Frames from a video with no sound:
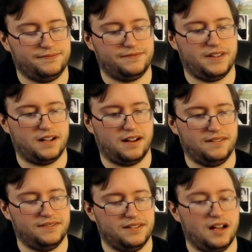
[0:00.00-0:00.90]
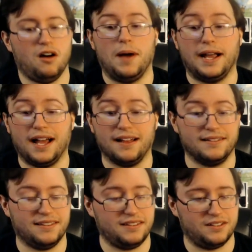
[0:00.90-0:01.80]
Fuck off. Oh my god,
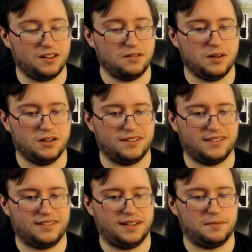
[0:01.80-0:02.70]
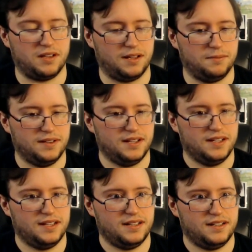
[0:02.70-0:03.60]
is this another one or is this the same clip?
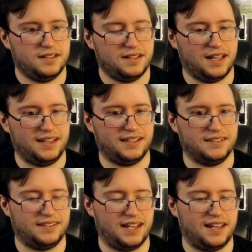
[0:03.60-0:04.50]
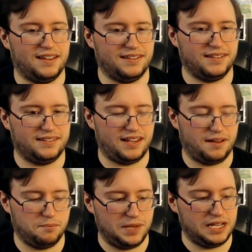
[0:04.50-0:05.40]
No, I think it's the same. This is the
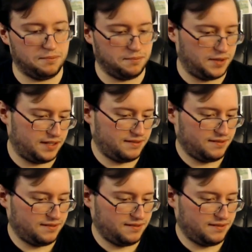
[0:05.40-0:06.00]
same meme, but